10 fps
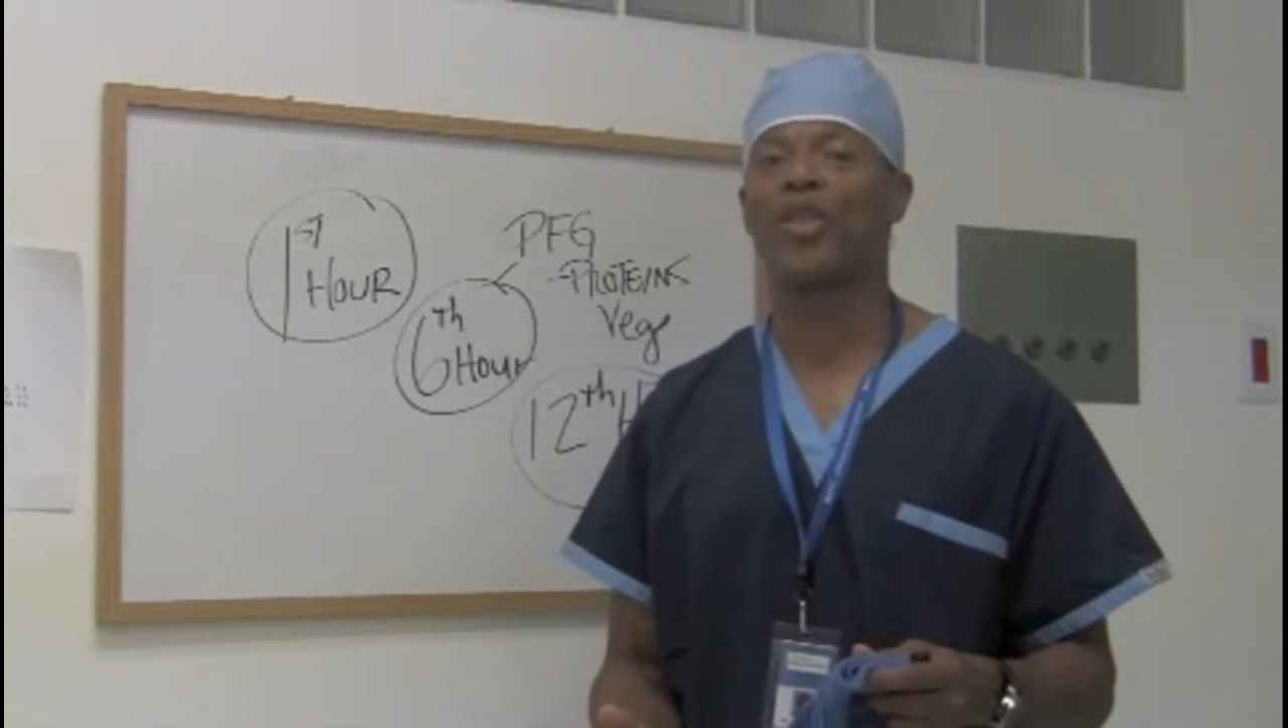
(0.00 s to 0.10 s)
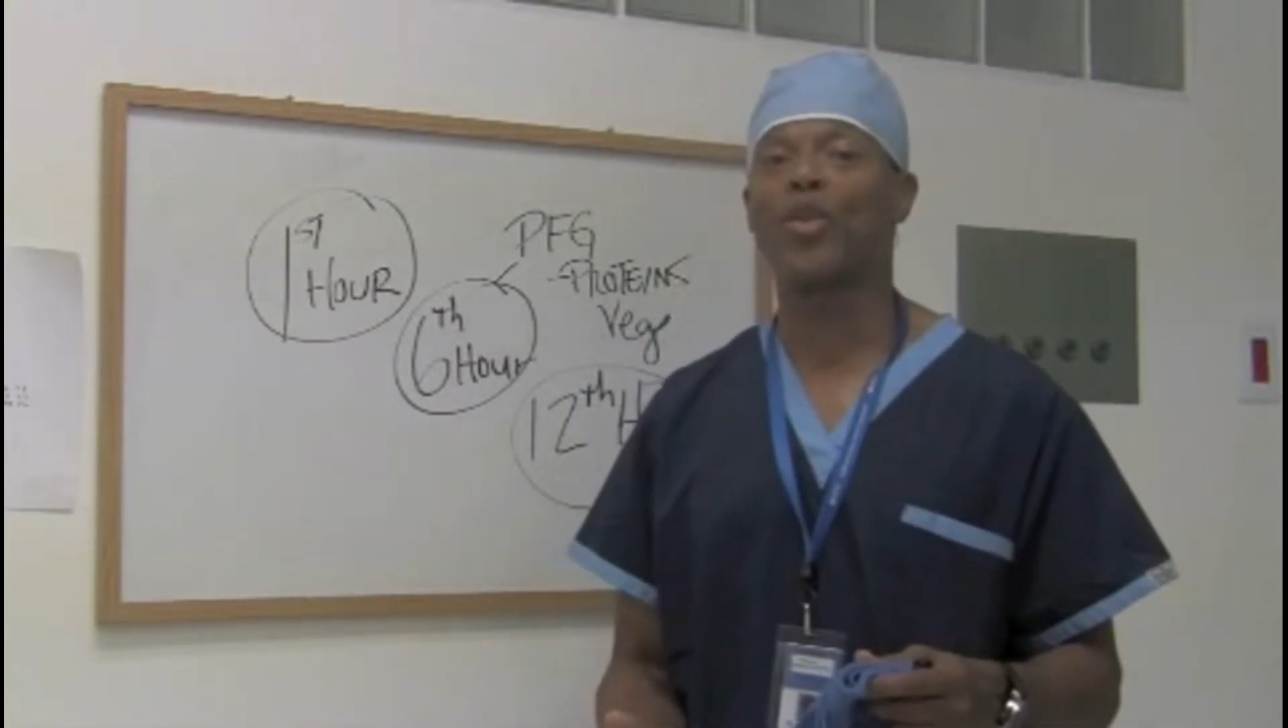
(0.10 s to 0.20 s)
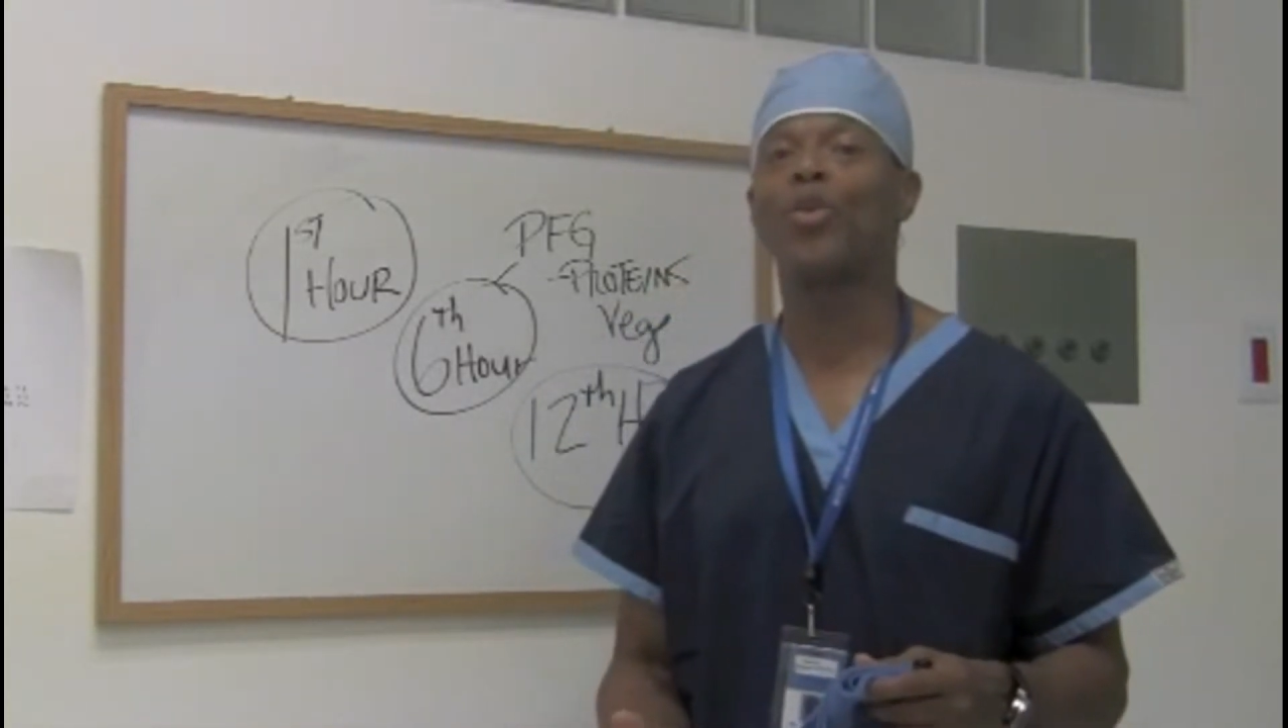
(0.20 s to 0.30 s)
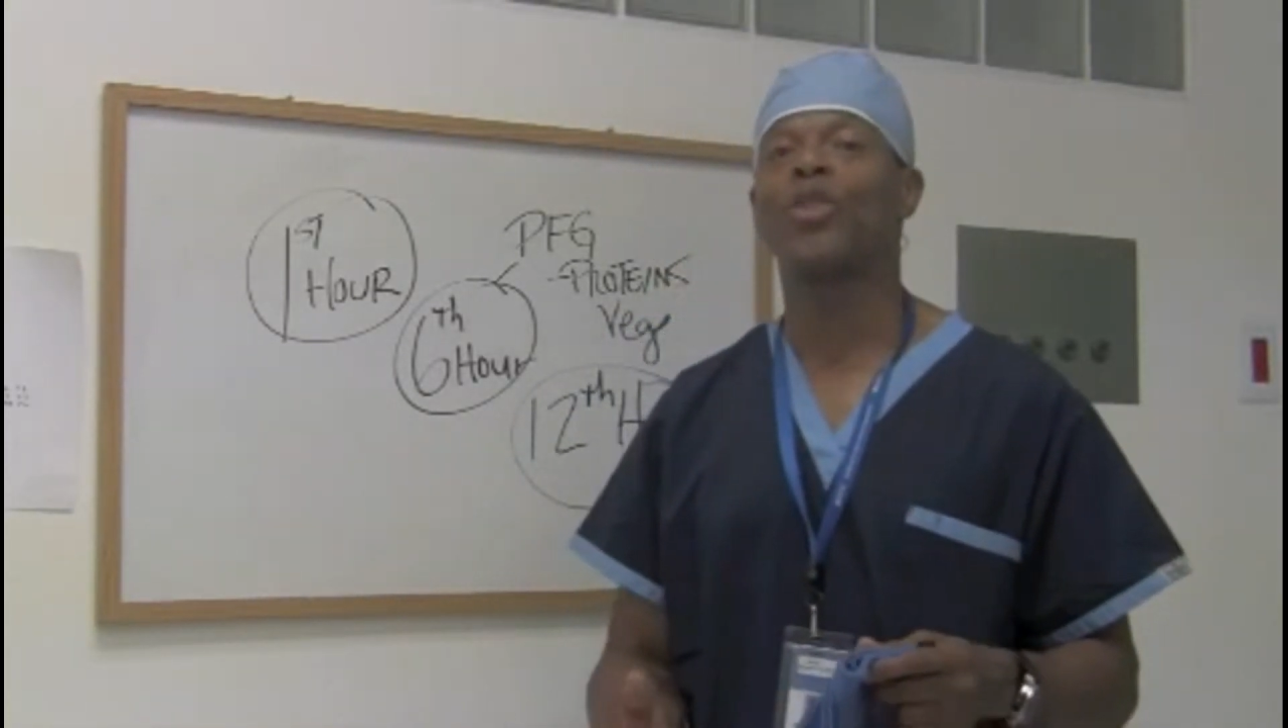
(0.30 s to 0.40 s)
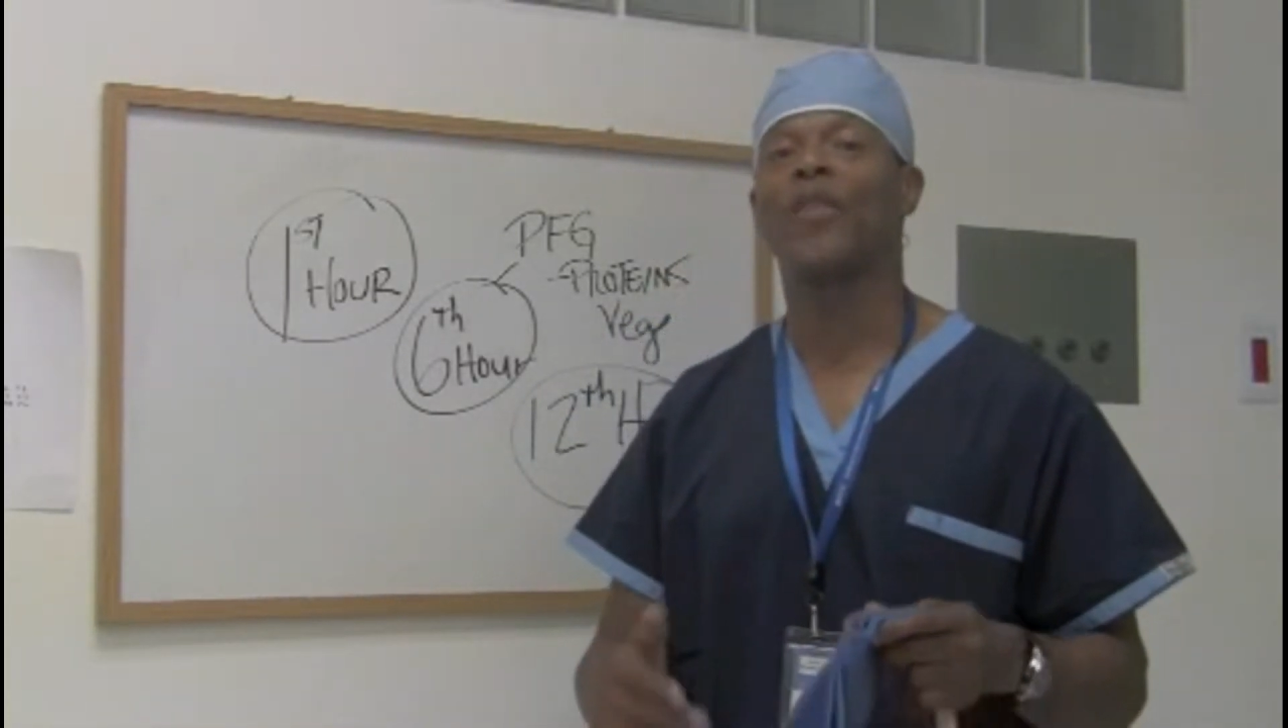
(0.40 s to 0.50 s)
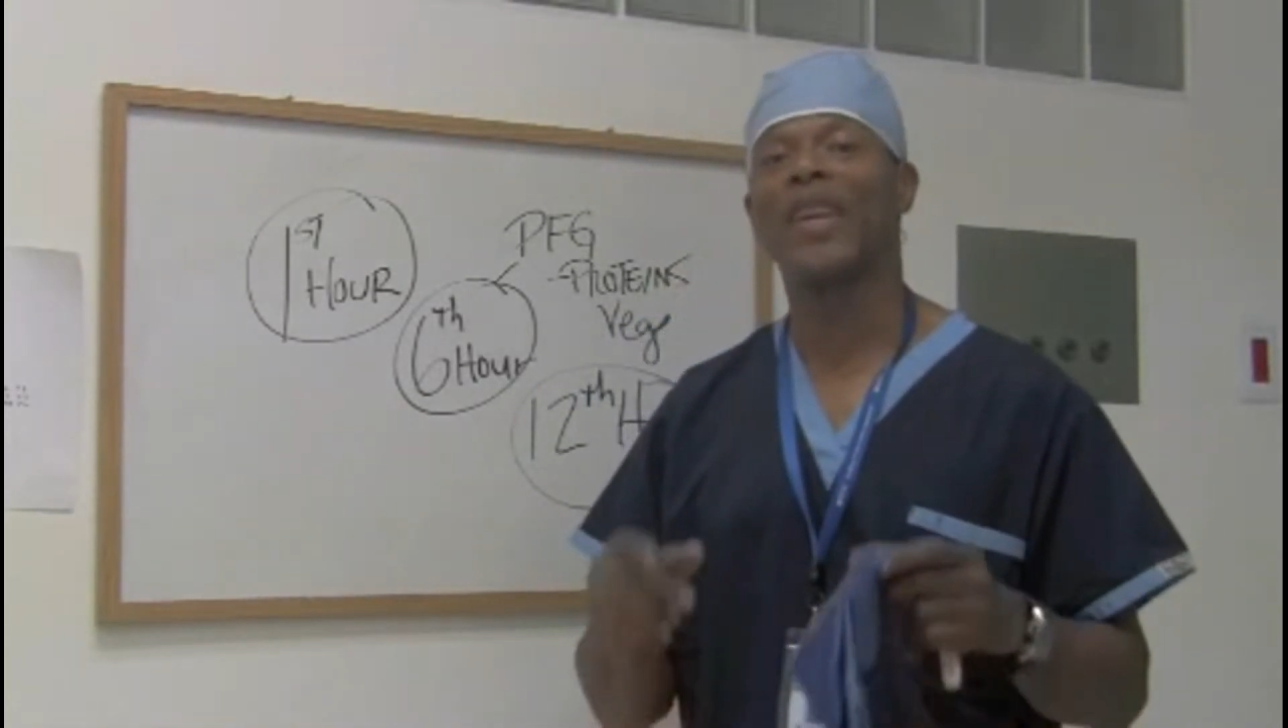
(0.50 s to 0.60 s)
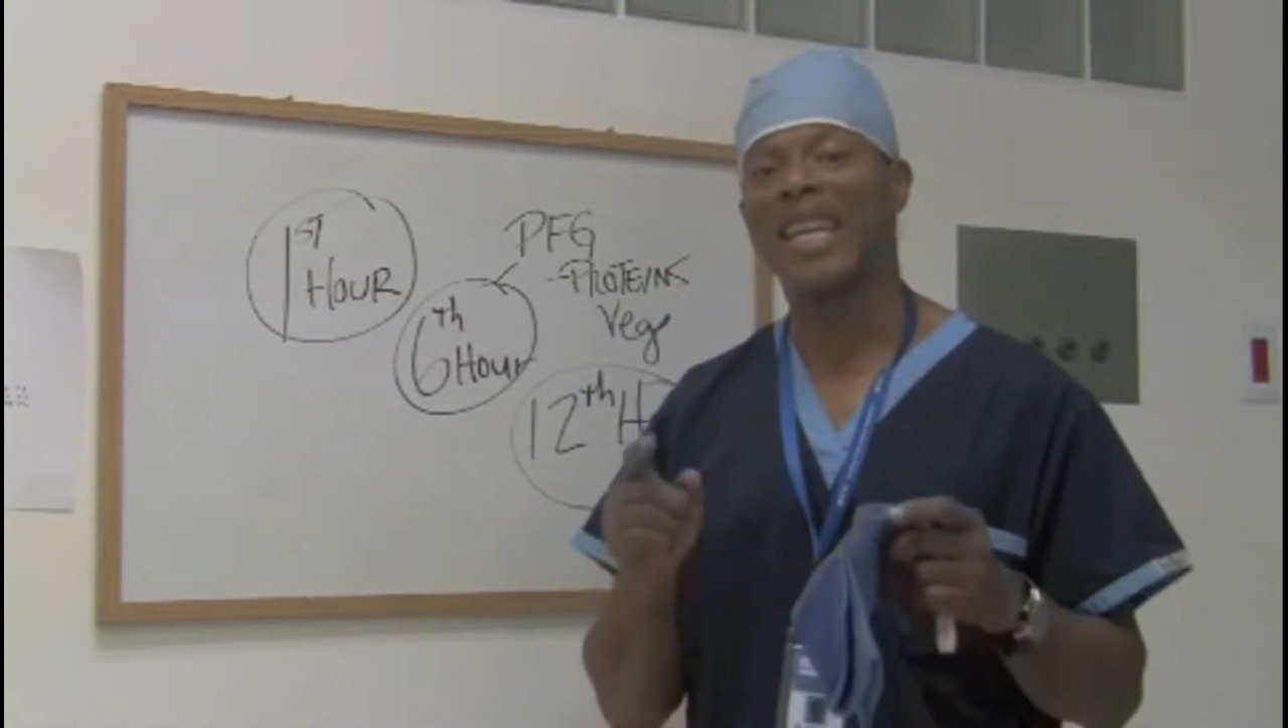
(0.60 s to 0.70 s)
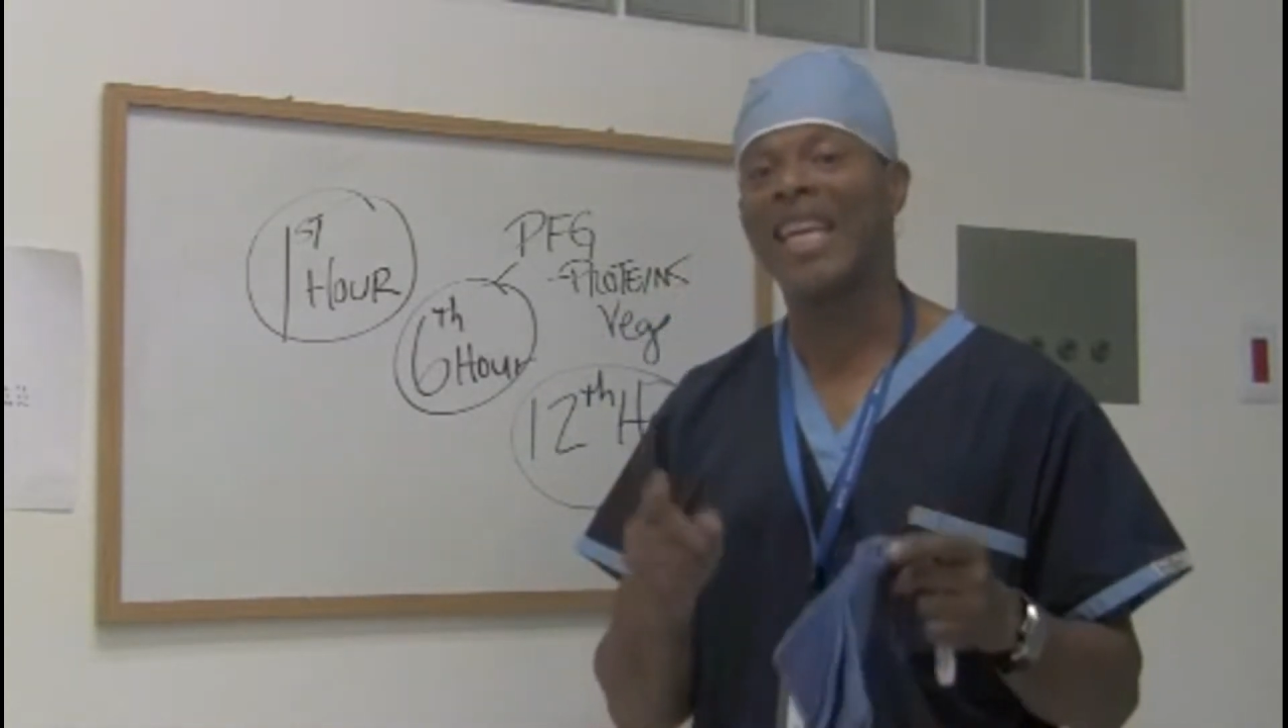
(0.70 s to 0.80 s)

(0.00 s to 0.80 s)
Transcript: tools of